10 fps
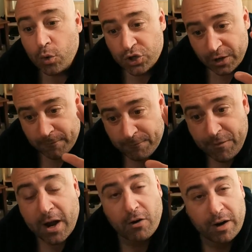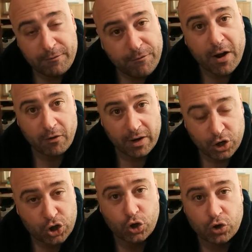which is a very, very
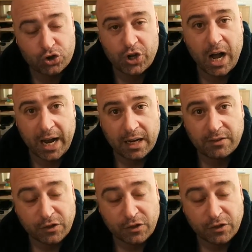sure sign